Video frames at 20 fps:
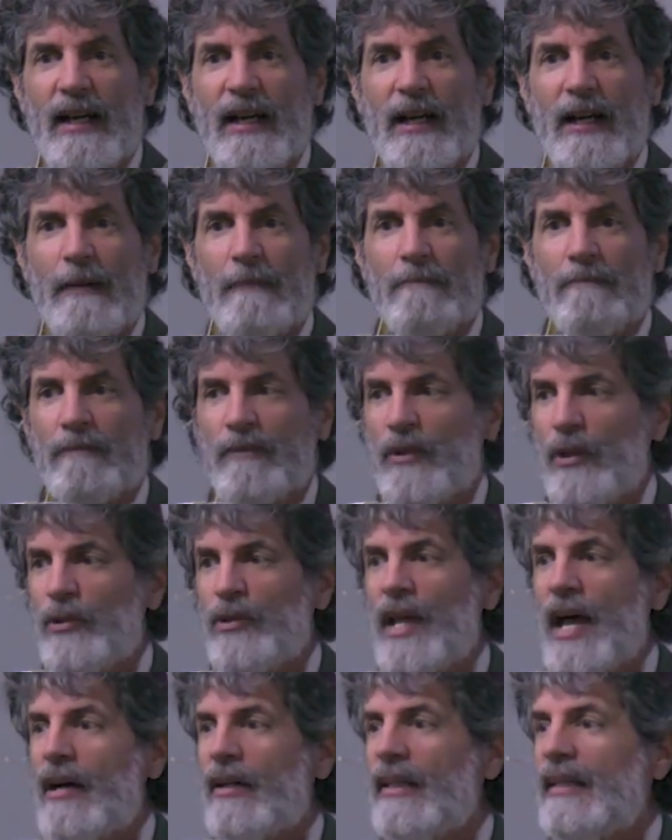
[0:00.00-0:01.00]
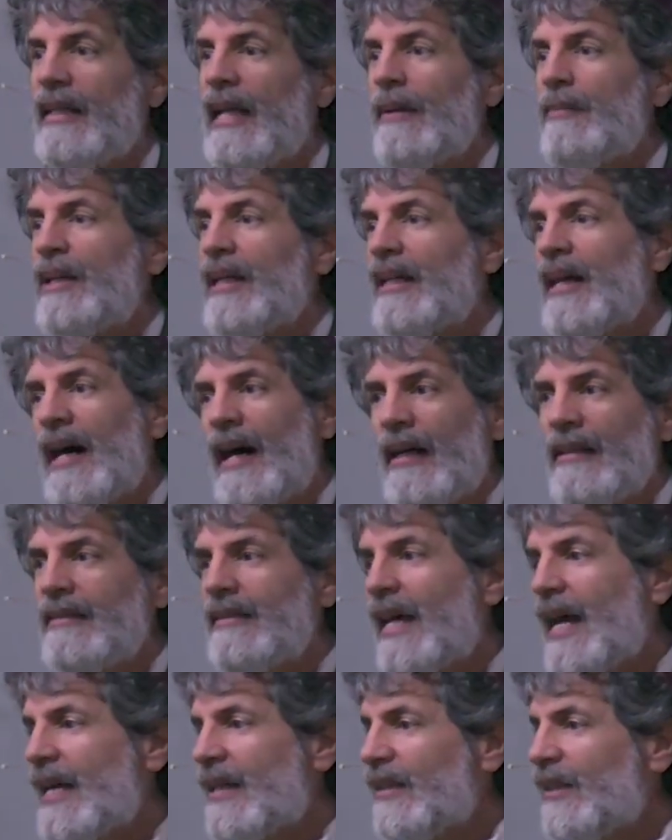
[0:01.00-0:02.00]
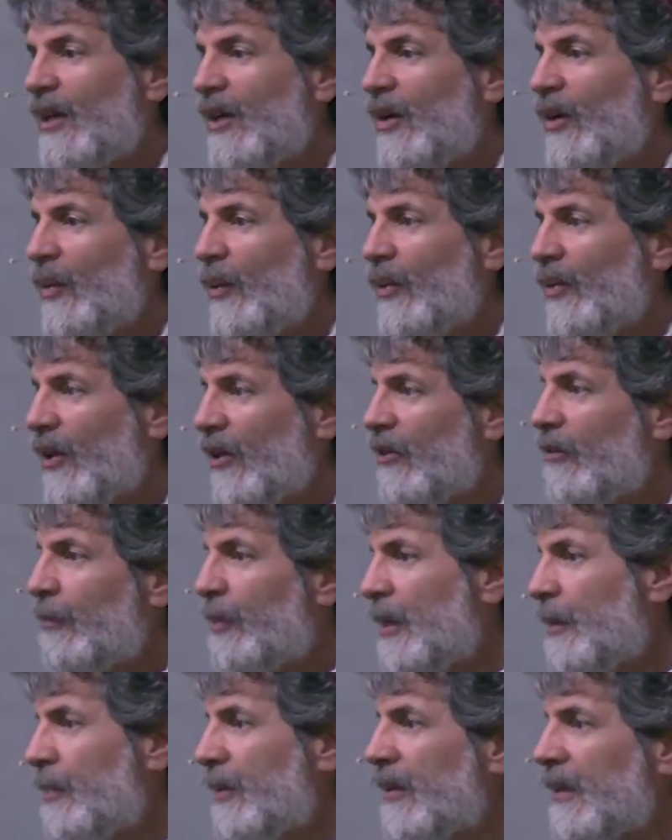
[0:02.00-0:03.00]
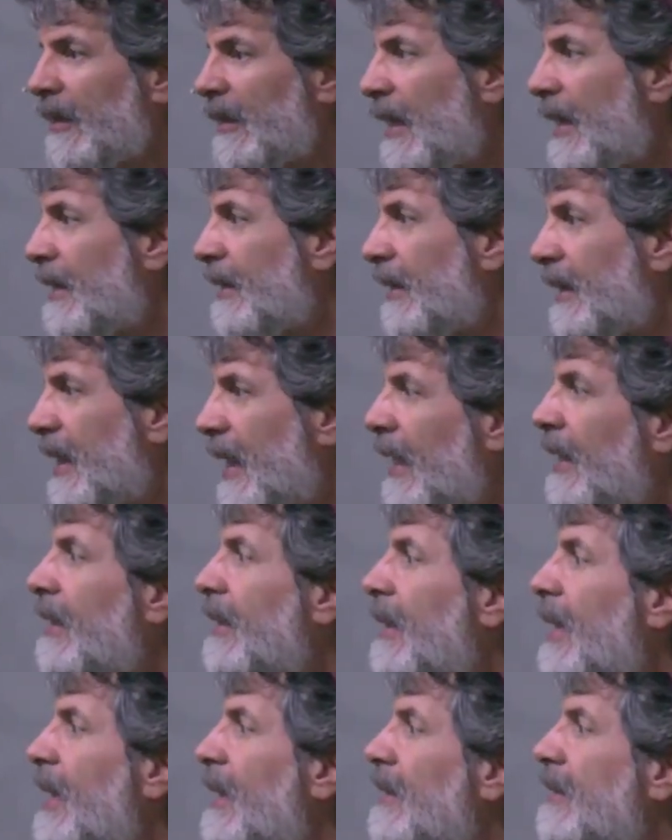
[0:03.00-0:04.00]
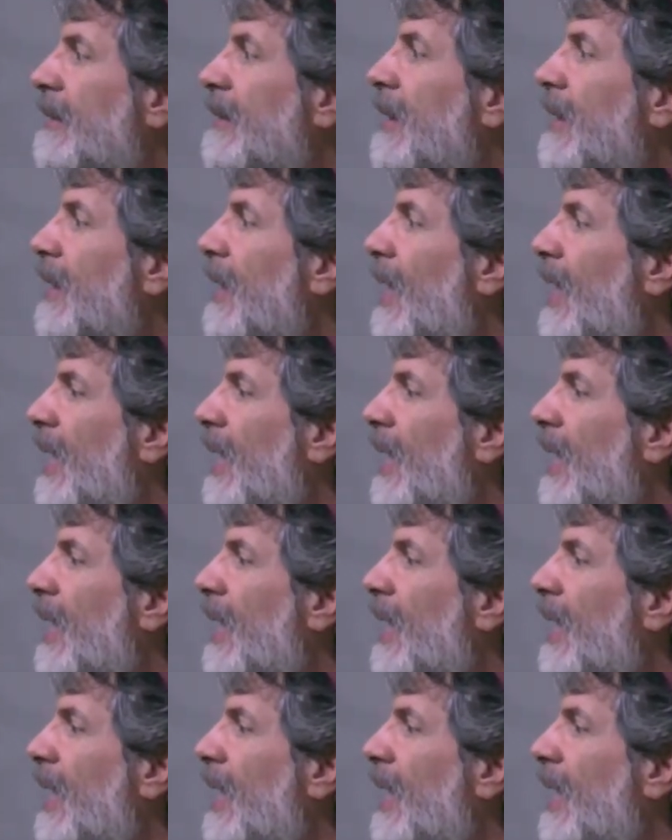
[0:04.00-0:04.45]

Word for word: Um, no doubt he came in contact with other people in the land, the Canaanites,